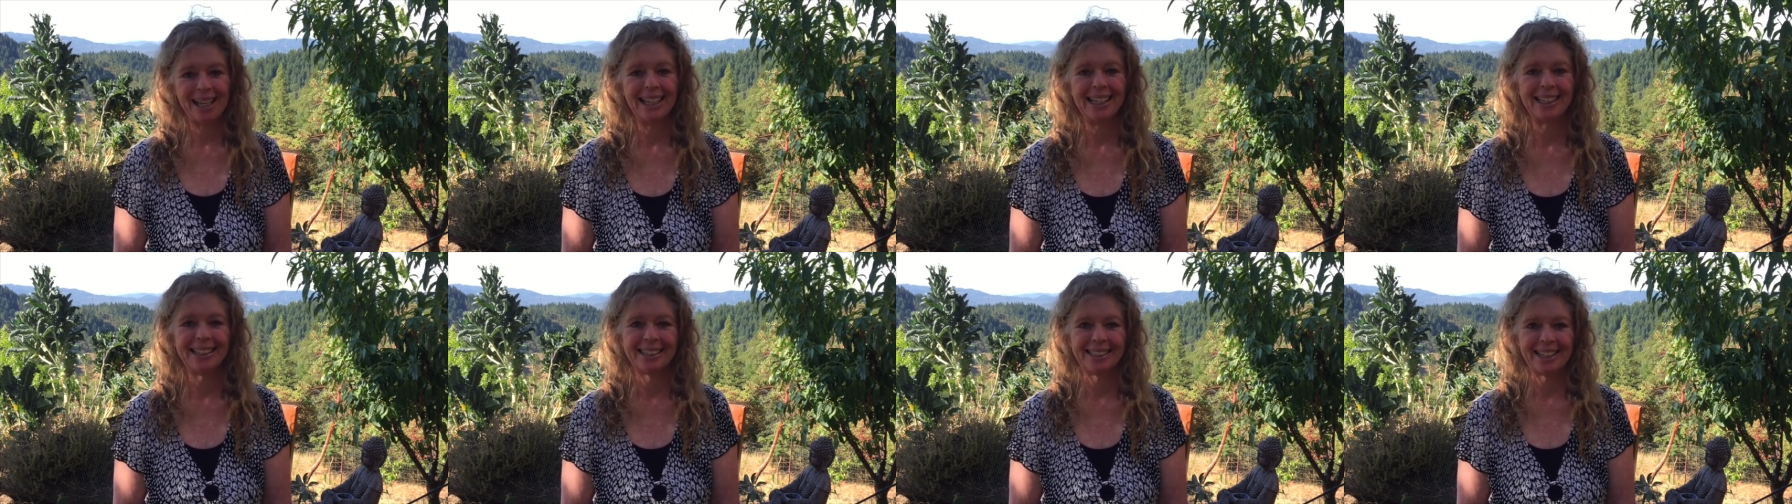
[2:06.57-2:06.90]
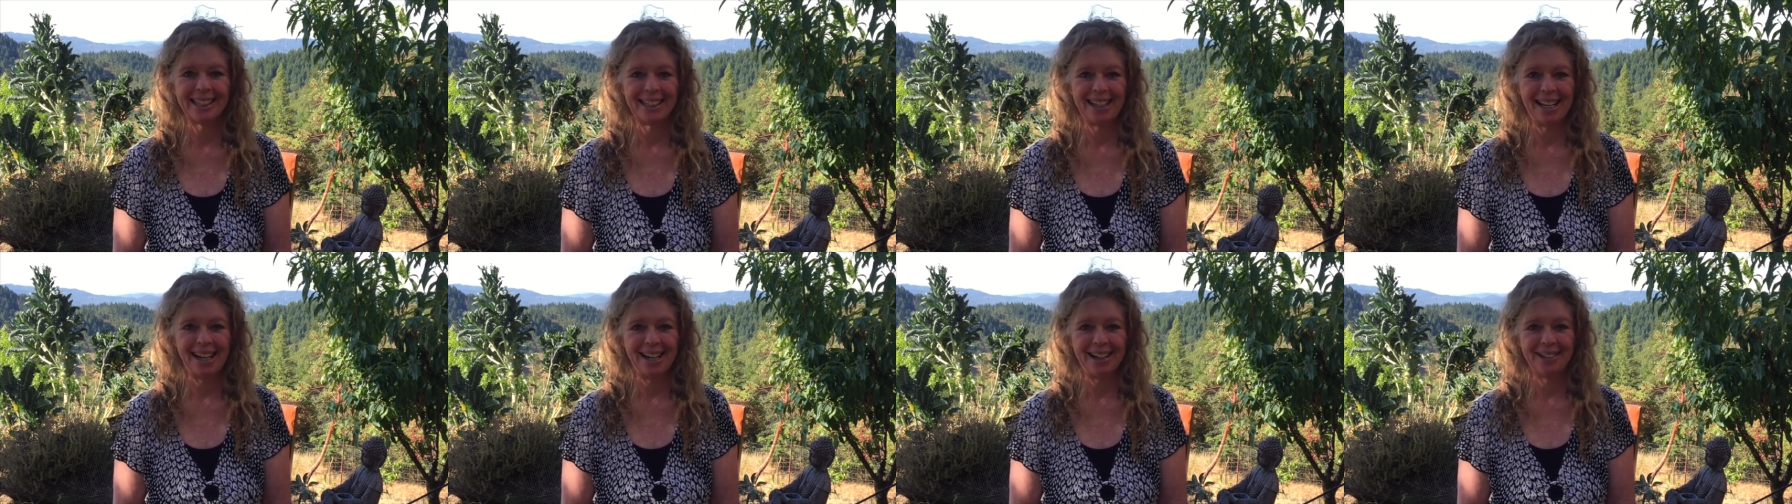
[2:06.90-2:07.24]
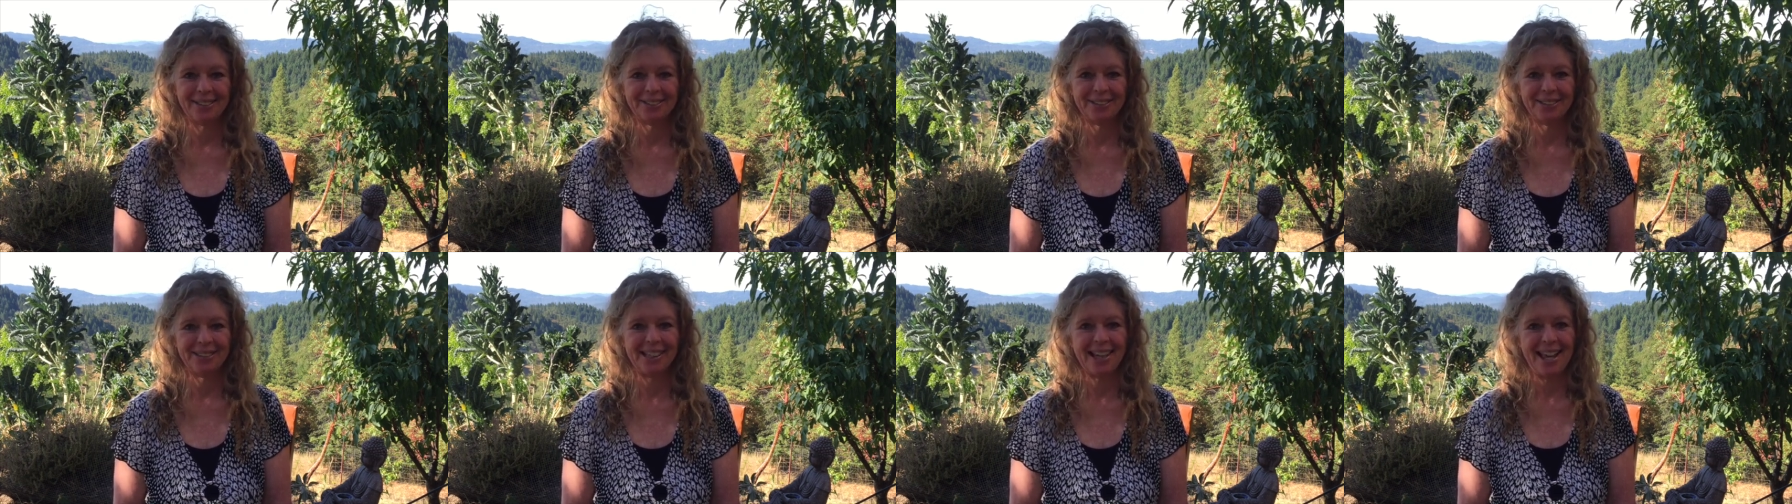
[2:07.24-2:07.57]
is
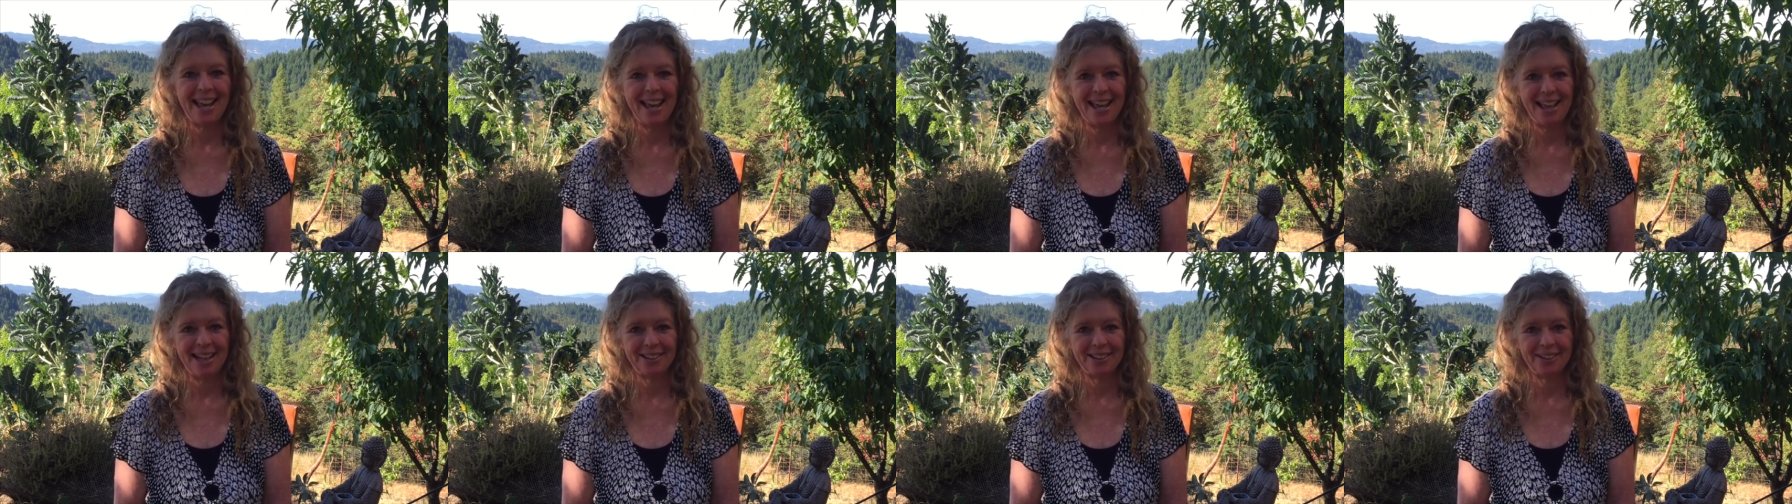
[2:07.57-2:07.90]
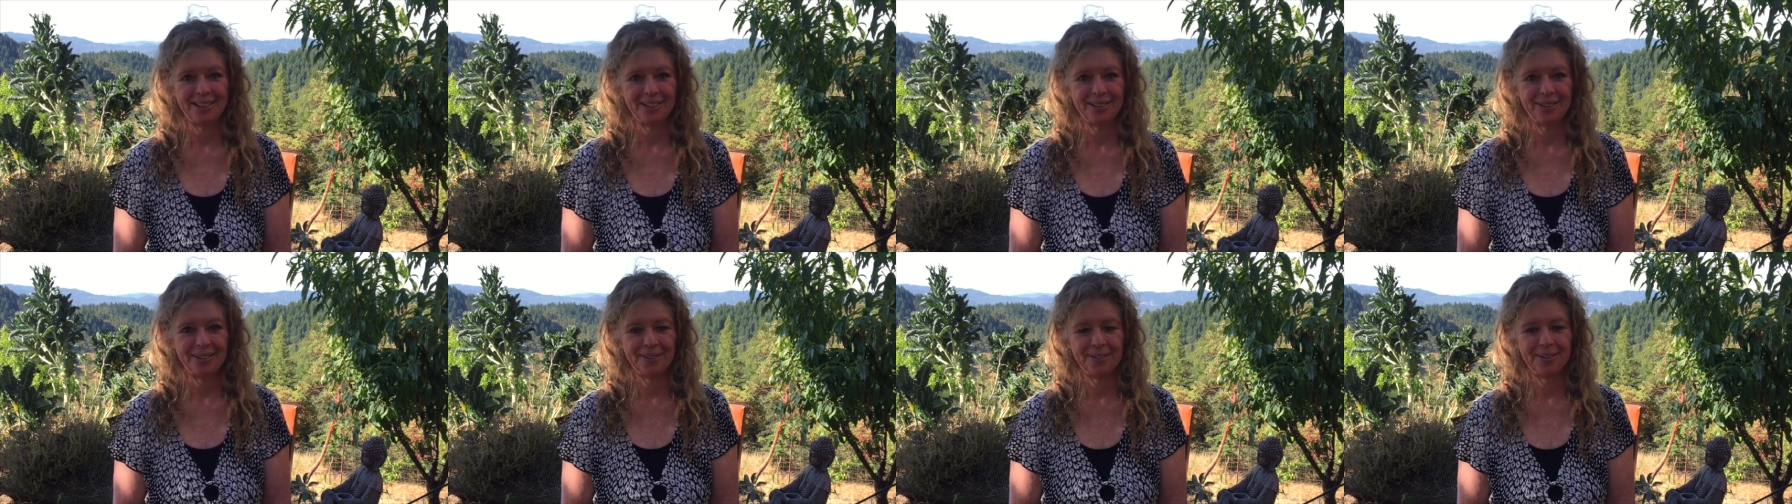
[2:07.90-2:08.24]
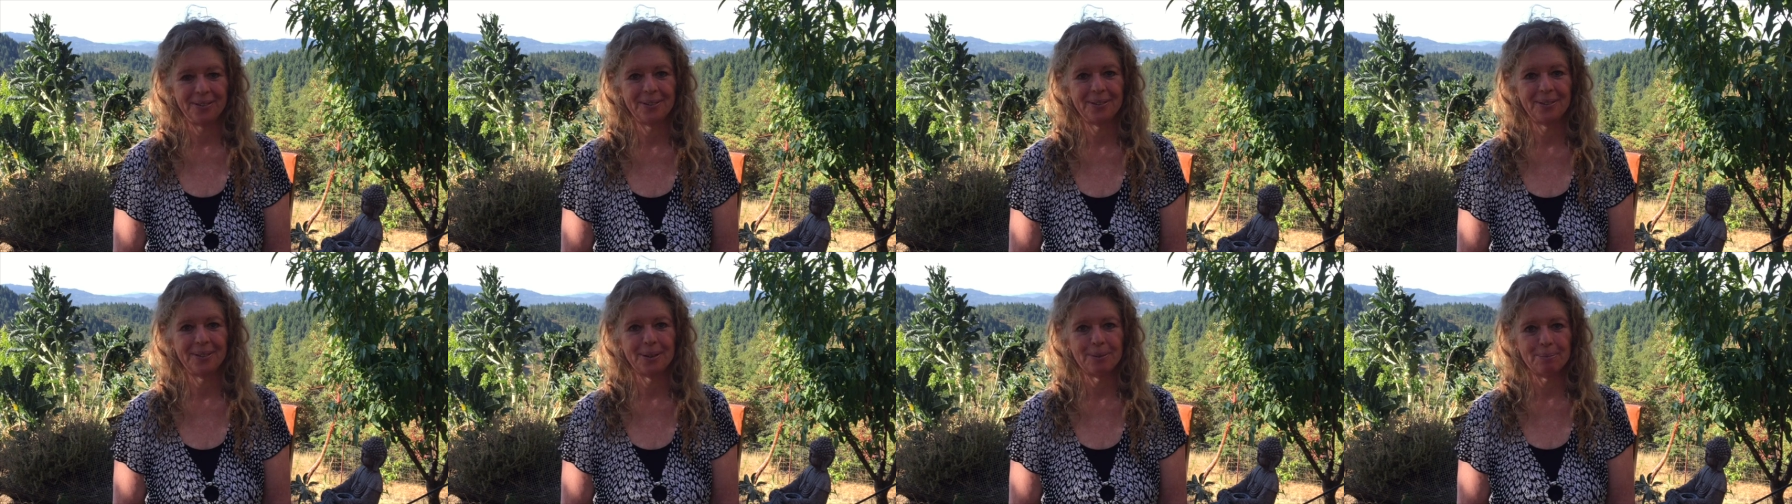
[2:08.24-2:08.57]
allowed to enter
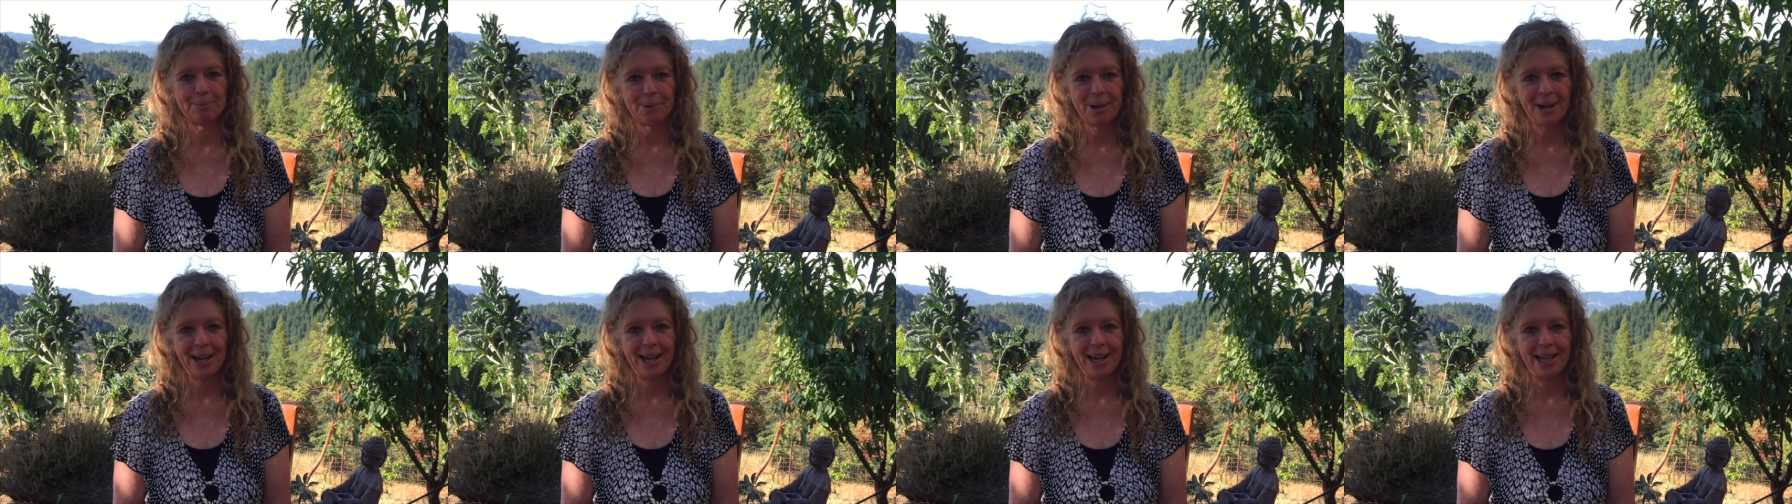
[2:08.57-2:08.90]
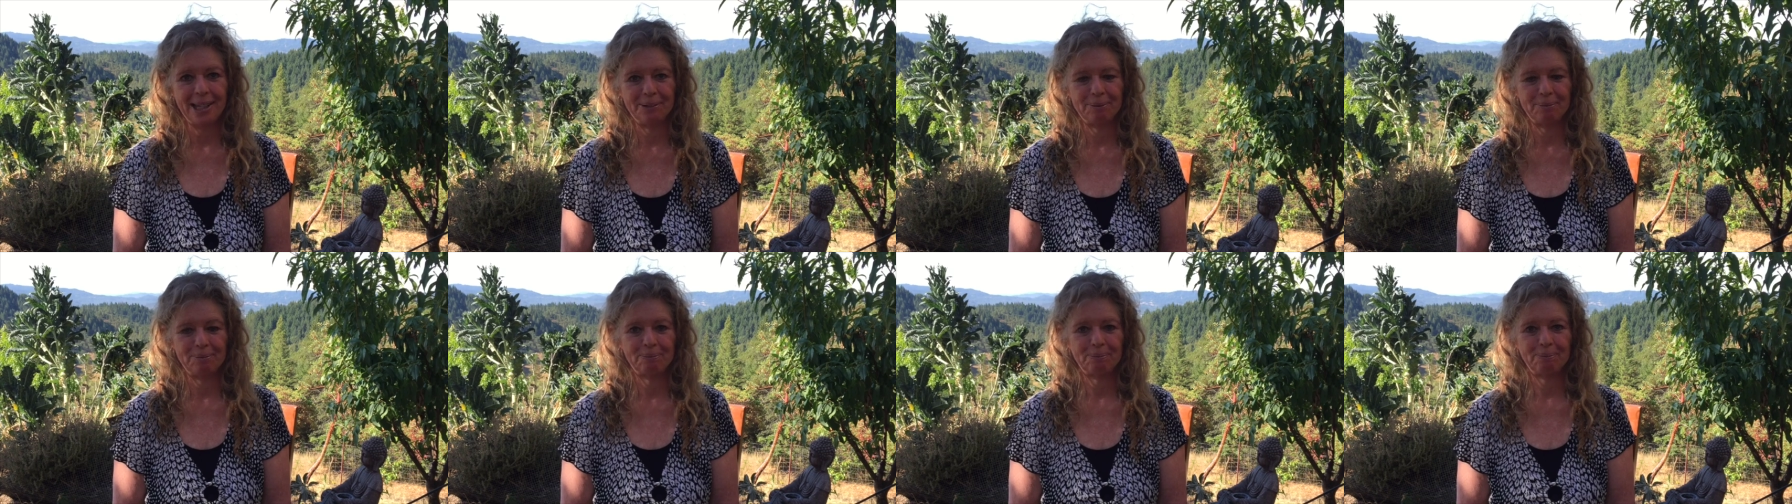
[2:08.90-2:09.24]
the brain.